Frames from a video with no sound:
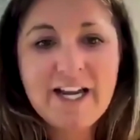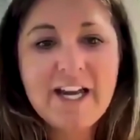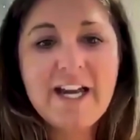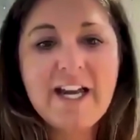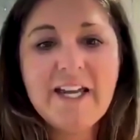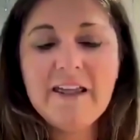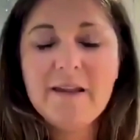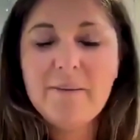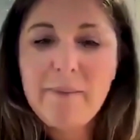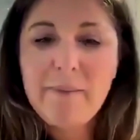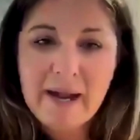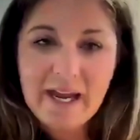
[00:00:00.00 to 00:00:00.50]

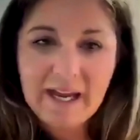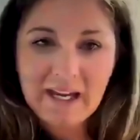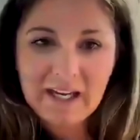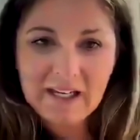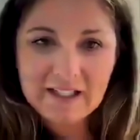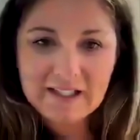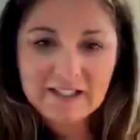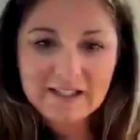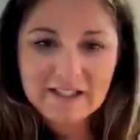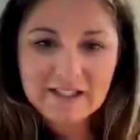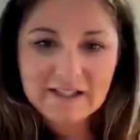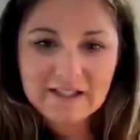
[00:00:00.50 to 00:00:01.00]
in the
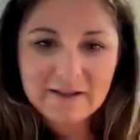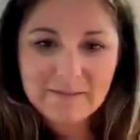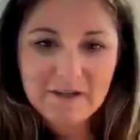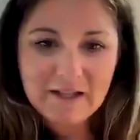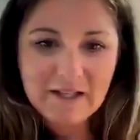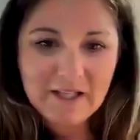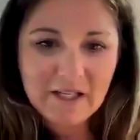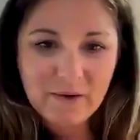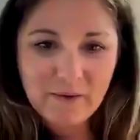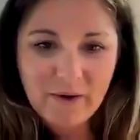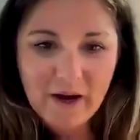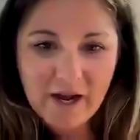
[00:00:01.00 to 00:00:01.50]
banking system
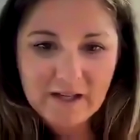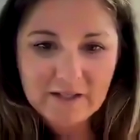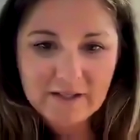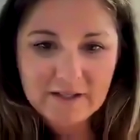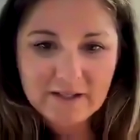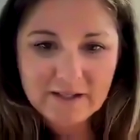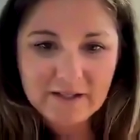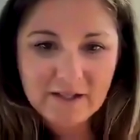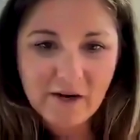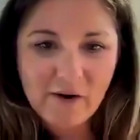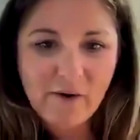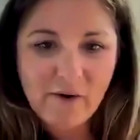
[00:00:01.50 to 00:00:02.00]
in the U.S.
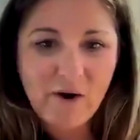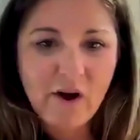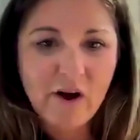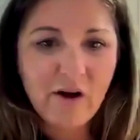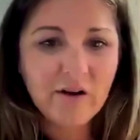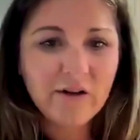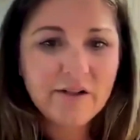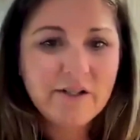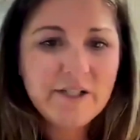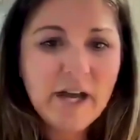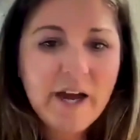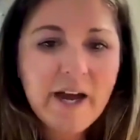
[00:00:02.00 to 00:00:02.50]
So
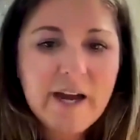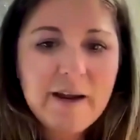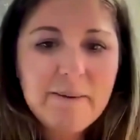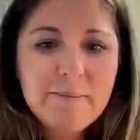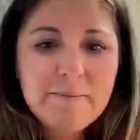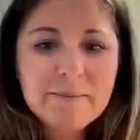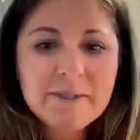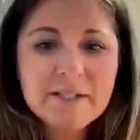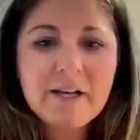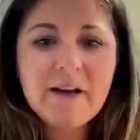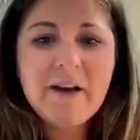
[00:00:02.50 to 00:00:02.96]
all types